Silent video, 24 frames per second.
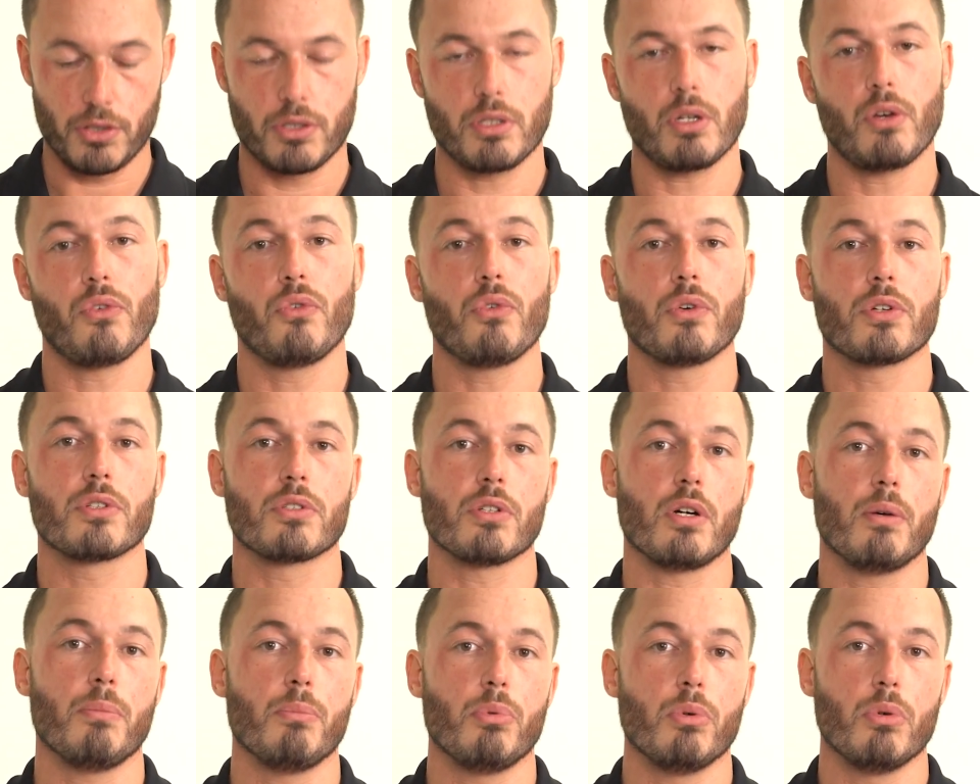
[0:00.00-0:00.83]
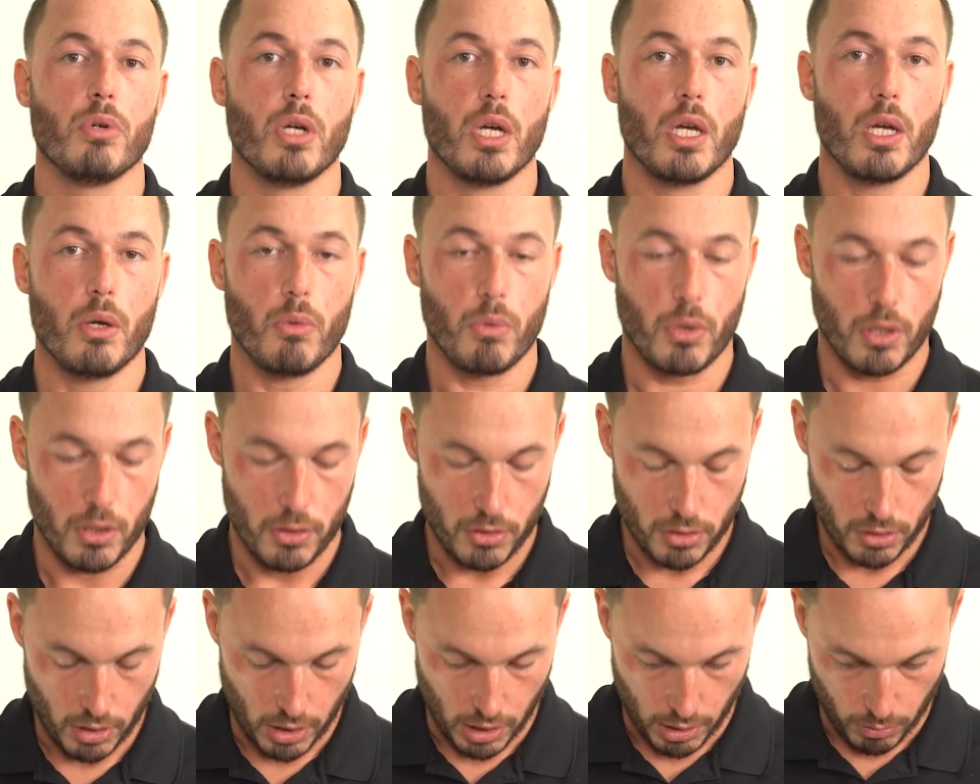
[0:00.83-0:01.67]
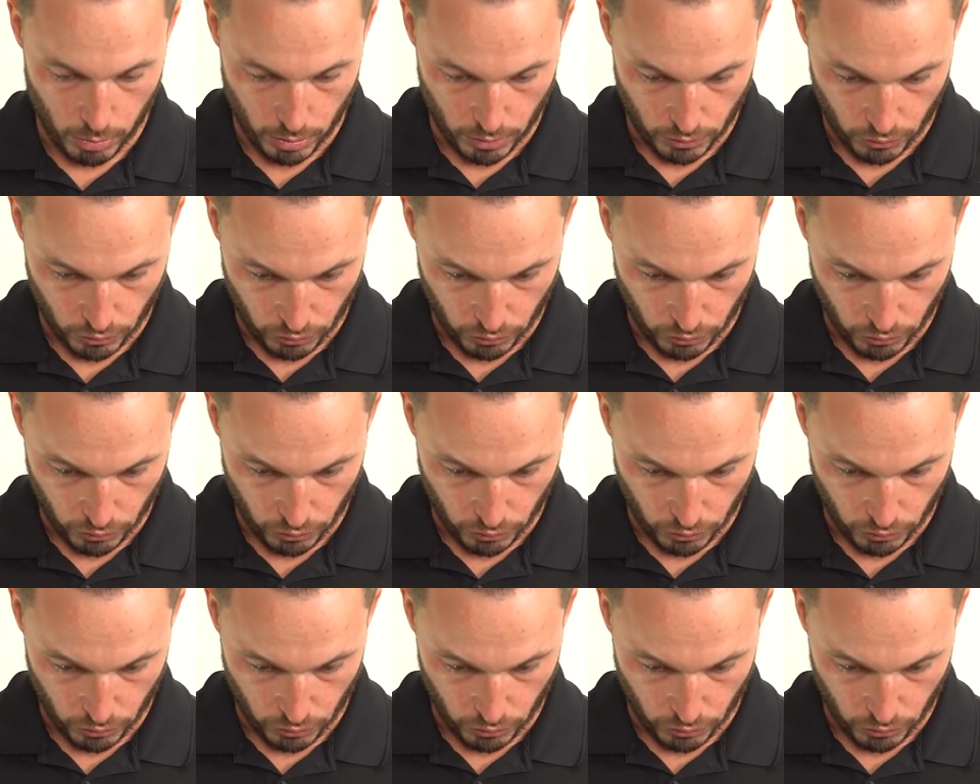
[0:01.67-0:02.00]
So for example, we're going to start with